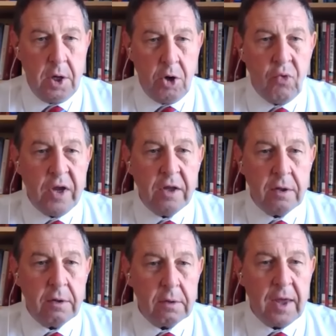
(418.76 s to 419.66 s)

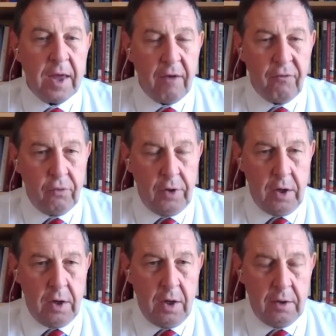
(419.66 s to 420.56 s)
read
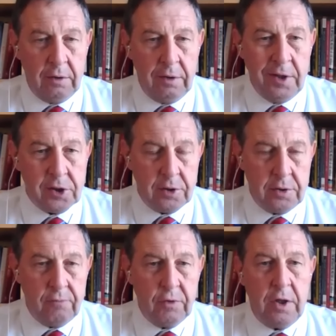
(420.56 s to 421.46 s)
carefully and listen
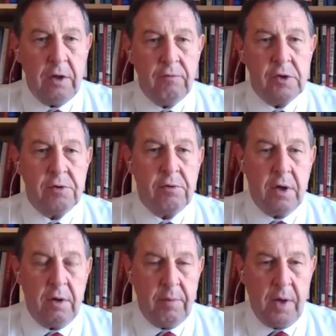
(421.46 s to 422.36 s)
to what he was
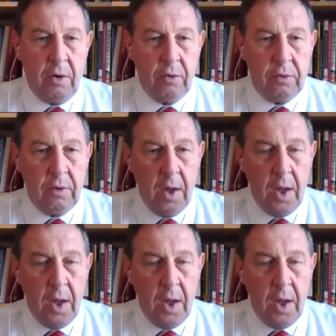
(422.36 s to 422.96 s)
talking about